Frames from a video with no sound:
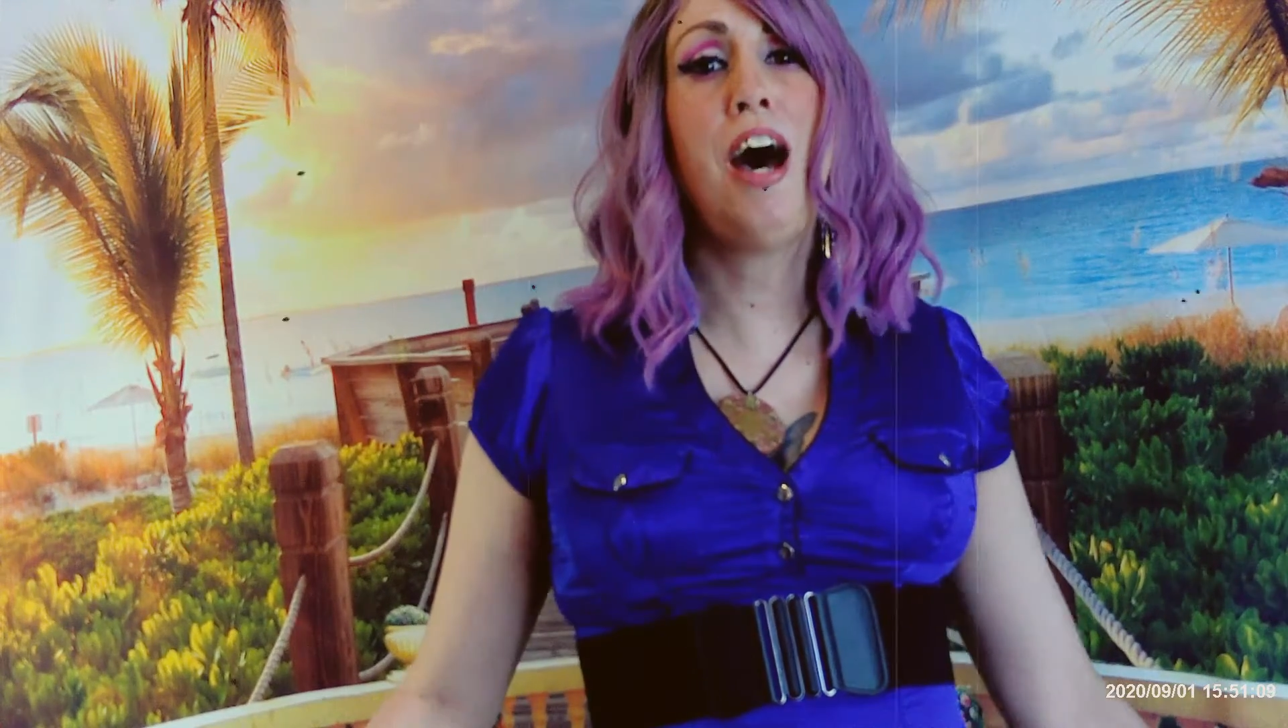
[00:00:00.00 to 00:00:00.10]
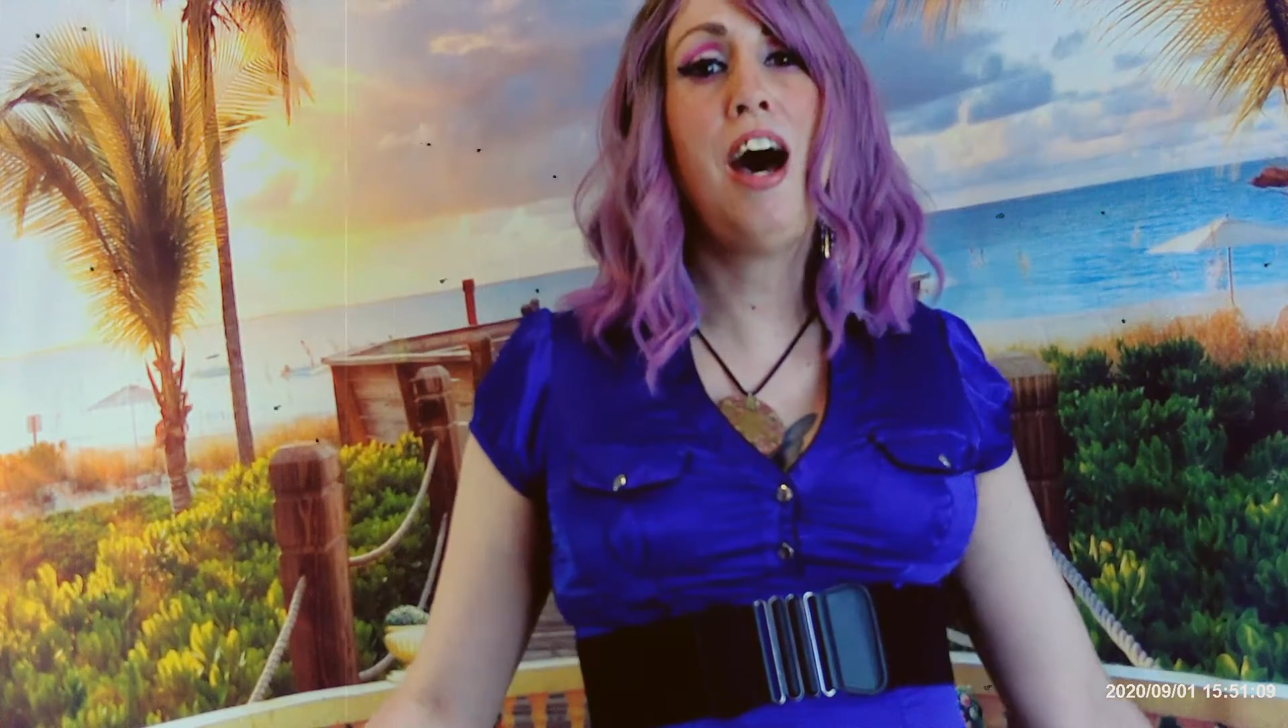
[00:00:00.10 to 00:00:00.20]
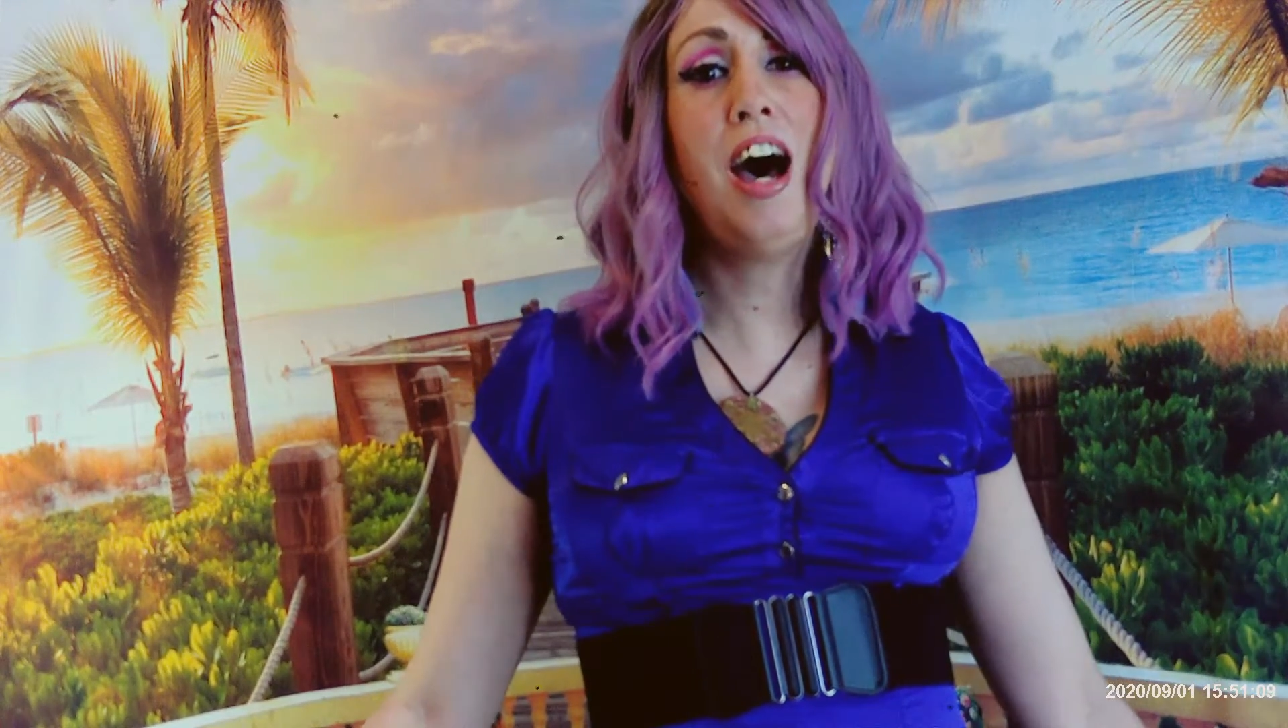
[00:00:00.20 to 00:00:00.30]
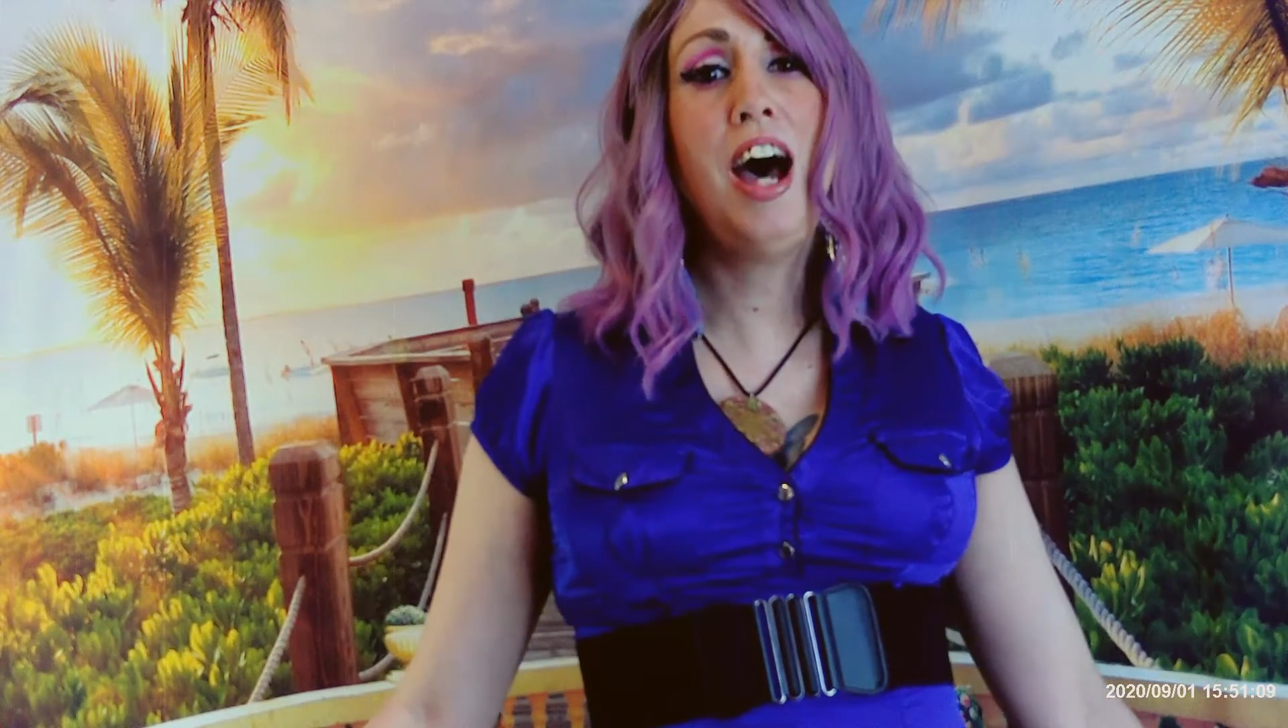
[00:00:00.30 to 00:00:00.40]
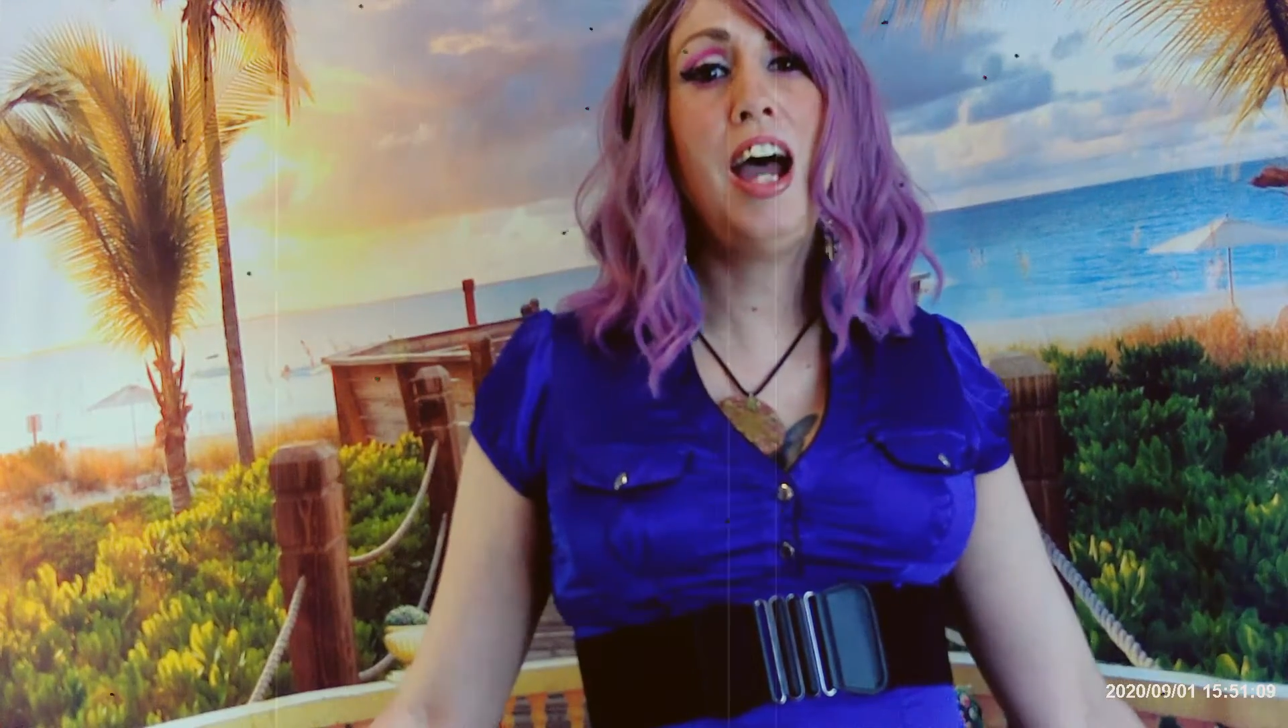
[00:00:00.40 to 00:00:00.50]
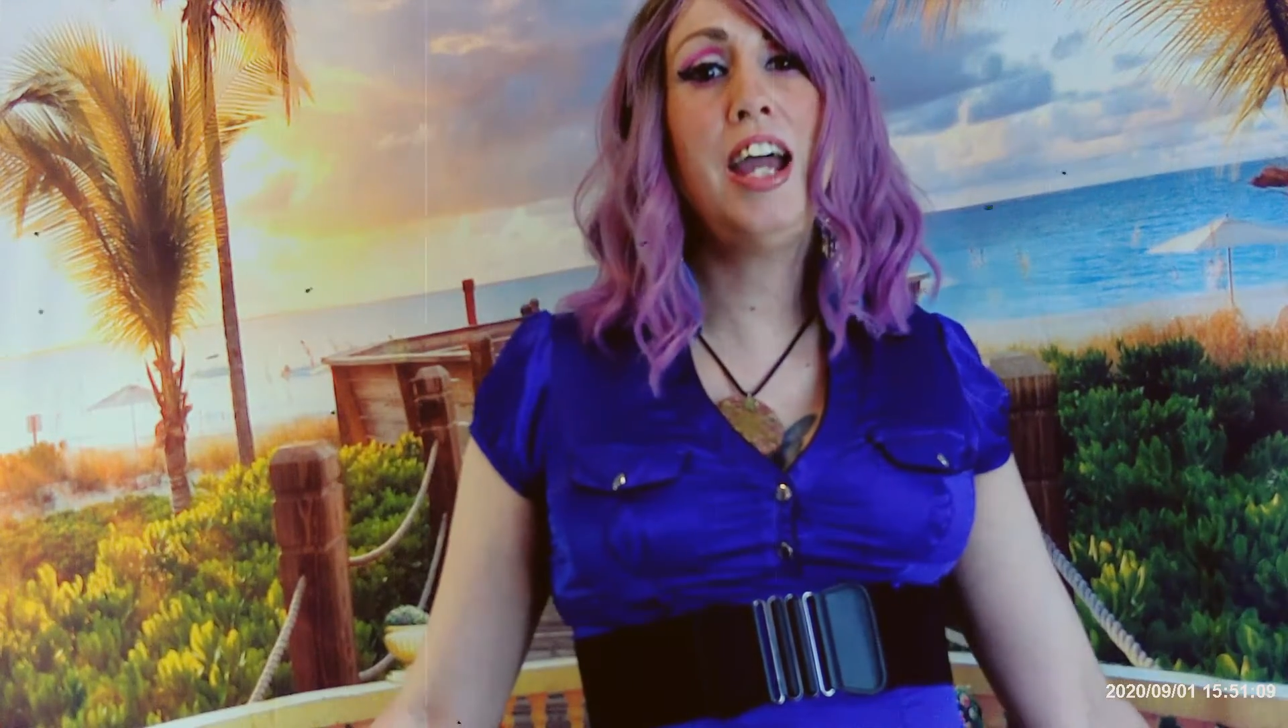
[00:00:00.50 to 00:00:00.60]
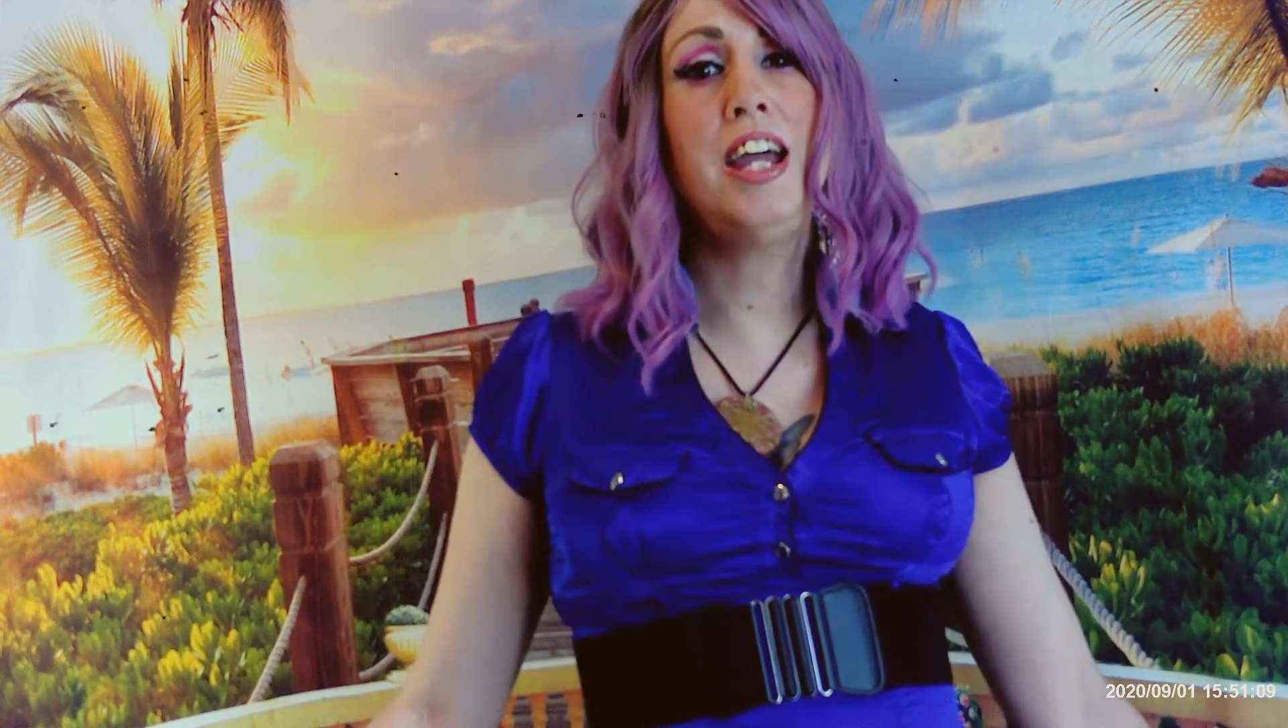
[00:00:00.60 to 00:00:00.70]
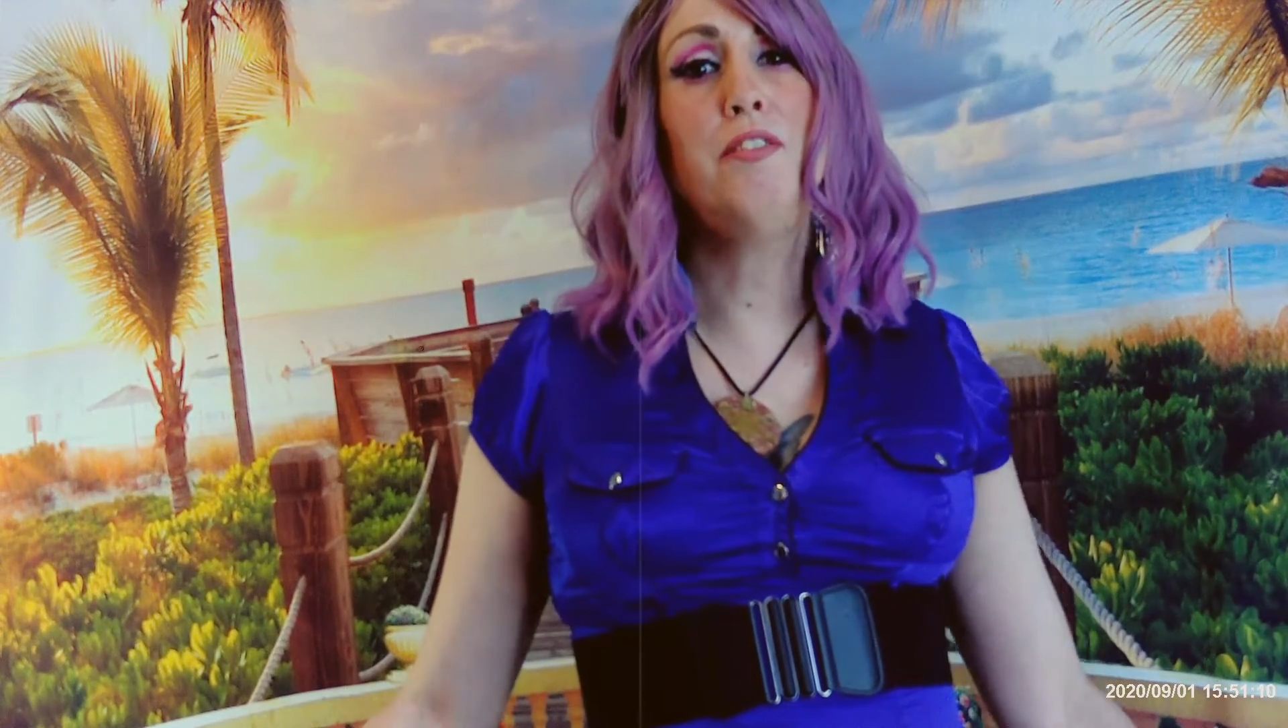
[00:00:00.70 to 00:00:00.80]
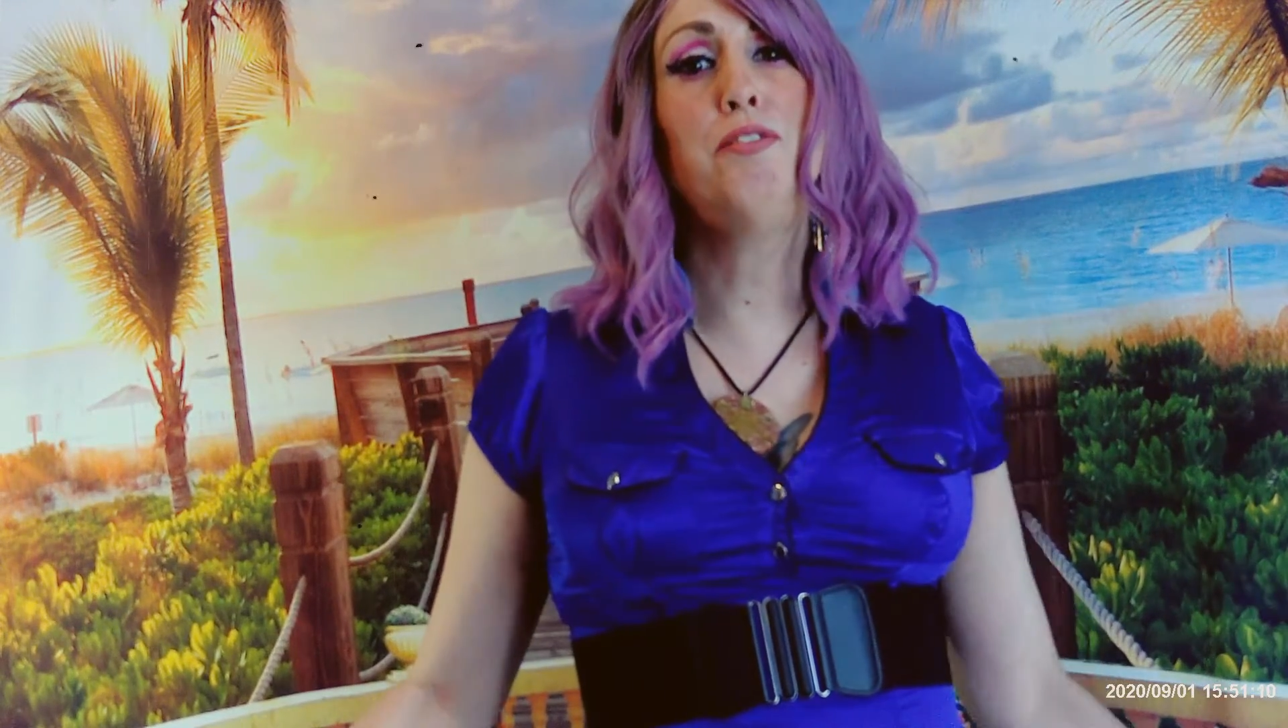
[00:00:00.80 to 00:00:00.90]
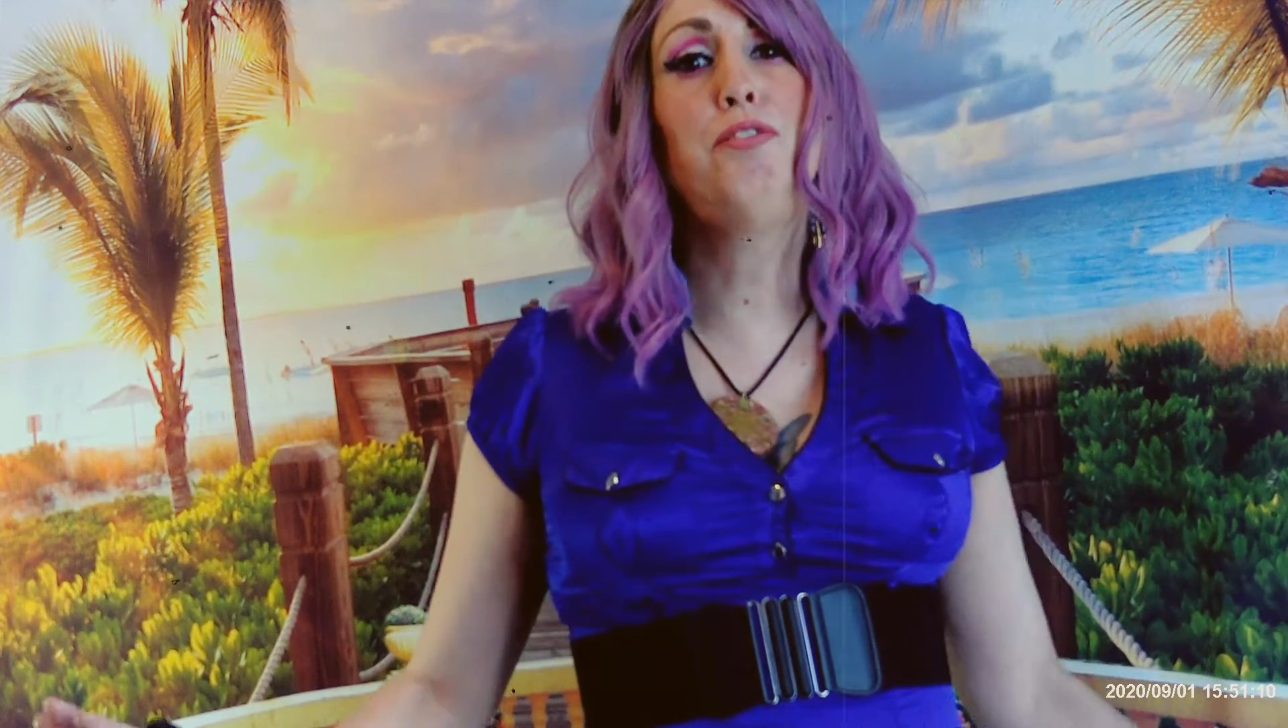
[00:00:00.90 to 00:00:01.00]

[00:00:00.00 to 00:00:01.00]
I